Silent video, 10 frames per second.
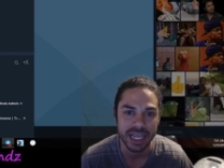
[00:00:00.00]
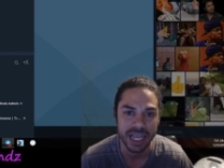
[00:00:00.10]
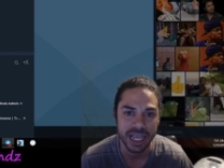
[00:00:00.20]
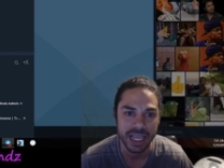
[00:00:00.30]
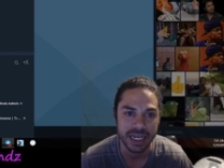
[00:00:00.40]

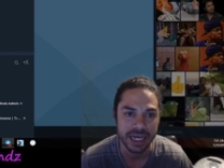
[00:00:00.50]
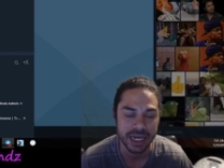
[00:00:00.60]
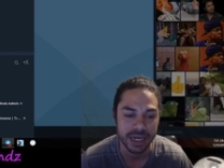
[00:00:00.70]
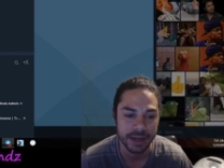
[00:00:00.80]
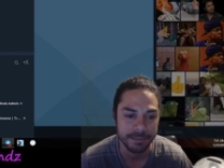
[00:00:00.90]
and
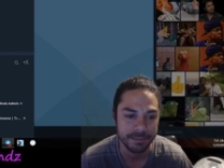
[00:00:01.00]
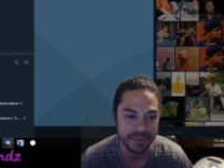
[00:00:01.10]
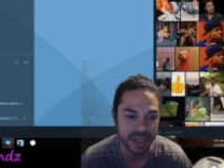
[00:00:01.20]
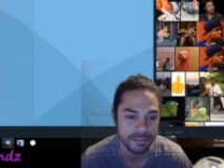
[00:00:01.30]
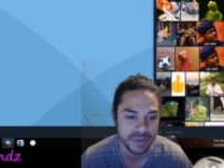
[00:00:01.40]
um,
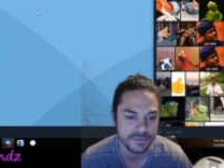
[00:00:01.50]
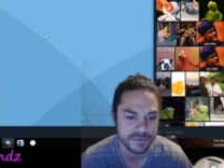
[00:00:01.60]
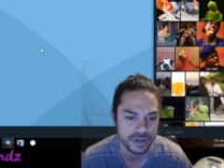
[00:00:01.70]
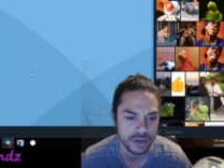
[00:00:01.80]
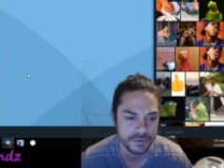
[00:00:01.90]
that bell
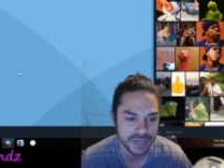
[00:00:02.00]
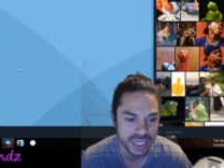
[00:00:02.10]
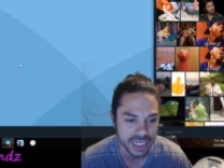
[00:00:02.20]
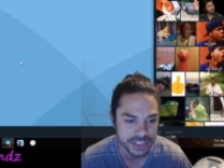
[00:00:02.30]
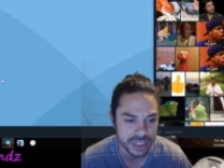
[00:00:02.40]
for the
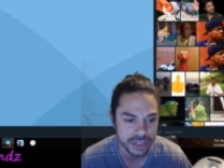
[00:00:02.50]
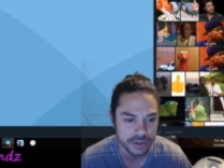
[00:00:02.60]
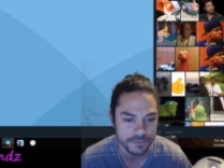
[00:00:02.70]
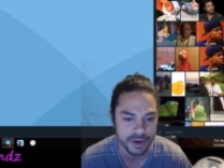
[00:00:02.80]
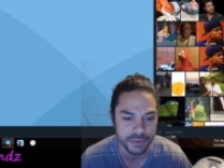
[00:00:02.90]
notification. Get
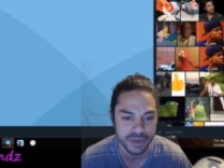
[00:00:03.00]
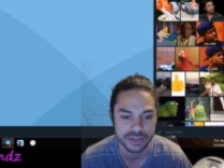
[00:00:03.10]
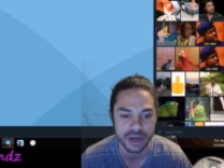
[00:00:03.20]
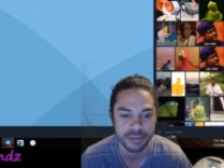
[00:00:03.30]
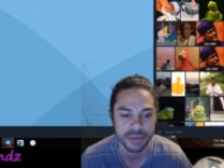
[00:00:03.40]
notified when I
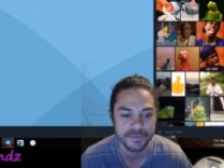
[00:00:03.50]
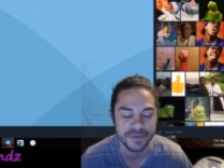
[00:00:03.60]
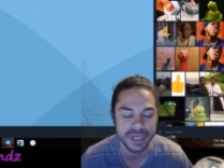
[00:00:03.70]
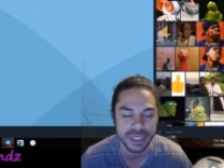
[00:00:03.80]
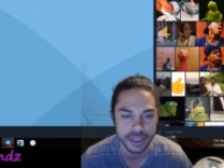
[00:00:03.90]
drop a
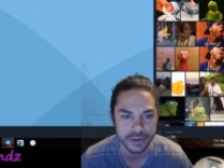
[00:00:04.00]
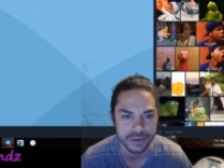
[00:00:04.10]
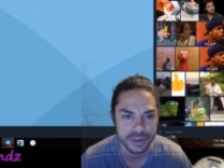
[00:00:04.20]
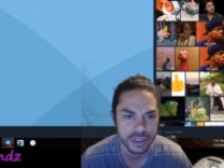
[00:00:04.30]
video.